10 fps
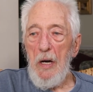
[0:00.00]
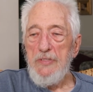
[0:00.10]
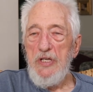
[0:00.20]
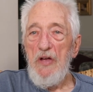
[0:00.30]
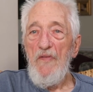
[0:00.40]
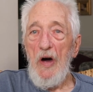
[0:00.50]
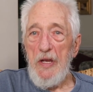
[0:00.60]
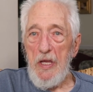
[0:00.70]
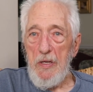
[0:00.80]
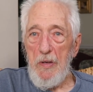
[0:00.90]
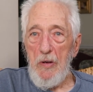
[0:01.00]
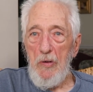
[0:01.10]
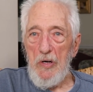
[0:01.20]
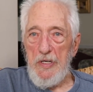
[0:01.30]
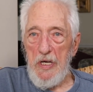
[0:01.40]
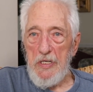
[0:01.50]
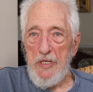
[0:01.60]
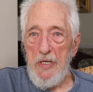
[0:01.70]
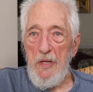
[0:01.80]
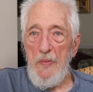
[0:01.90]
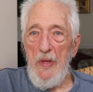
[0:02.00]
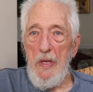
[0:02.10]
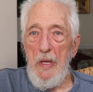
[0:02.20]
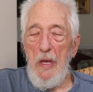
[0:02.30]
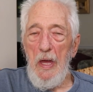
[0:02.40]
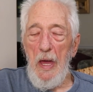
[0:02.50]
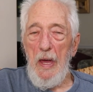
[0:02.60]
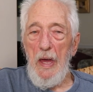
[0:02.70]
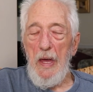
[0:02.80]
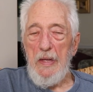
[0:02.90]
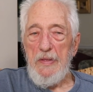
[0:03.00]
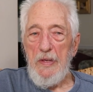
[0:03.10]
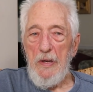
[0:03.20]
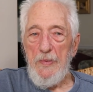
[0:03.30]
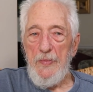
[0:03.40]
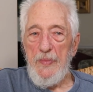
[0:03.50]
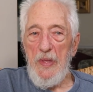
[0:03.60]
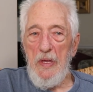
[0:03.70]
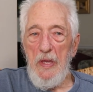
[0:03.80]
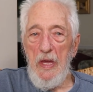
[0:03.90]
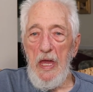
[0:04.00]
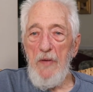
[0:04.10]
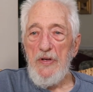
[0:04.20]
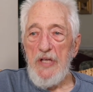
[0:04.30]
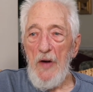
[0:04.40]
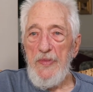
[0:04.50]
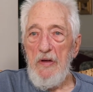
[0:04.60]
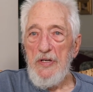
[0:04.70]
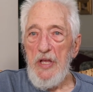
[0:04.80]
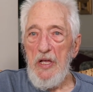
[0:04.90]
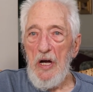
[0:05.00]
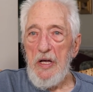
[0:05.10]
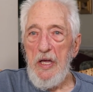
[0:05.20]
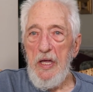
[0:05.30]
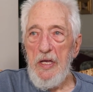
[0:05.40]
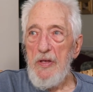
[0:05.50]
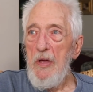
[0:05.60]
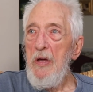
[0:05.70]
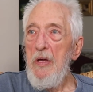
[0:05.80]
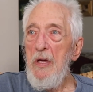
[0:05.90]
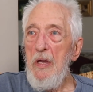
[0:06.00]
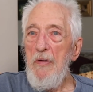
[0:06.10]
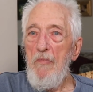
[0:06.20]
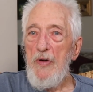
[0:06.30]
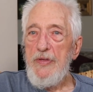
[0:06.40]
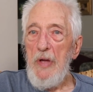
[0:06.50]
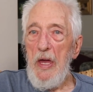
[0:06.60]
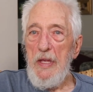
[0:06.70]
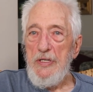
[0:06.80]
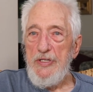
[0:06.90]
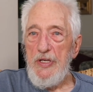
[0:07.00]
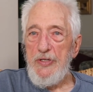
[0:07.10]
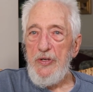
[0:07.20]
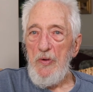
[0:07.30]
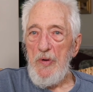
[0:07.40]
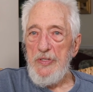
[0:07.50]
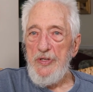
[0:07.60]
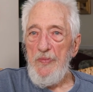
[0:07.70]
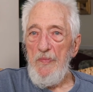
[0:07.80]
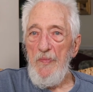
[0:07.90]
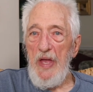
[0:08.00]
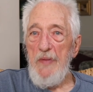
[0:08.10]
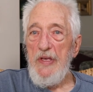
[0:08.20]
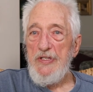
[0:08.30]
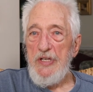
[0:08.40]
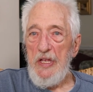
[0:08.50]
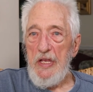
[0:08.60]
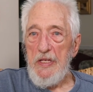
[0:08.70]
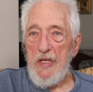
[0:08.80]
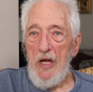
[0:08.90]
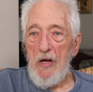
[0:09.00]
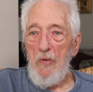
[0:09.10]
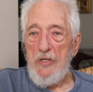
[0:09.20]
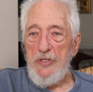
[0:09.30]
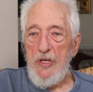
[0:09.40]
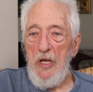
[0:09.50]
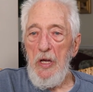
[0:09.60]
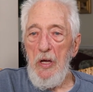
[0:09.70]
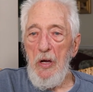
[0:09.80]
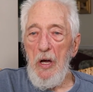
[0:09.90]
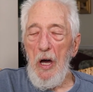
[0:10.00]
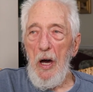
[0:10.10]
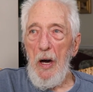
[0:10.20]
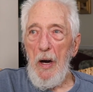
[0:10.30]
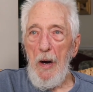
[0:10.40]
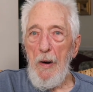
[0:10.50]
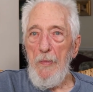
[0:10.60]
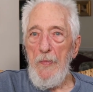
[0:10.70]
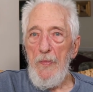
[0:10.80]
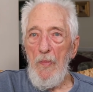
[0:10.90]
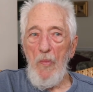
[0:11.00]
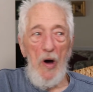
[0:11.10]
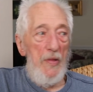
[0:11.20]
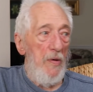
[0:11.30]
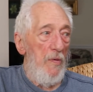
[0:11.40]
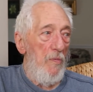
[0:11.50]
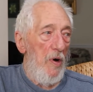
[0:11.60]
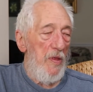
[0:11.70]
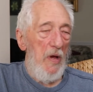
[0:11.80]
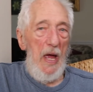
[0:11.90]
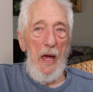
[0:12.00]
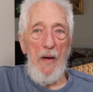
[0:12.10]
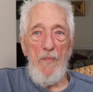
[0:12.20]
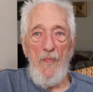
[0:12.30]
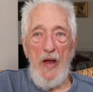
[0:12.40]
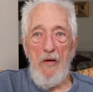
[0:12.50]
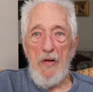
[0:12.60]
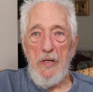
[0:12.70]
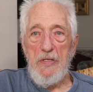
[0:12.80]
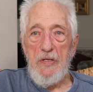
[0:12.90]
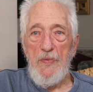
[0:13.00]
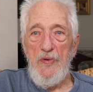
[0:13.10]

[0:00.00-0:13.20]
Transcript: Giovanni Cortese. And he was up there as a young kid, and his sister was babysitting the young ones while the parents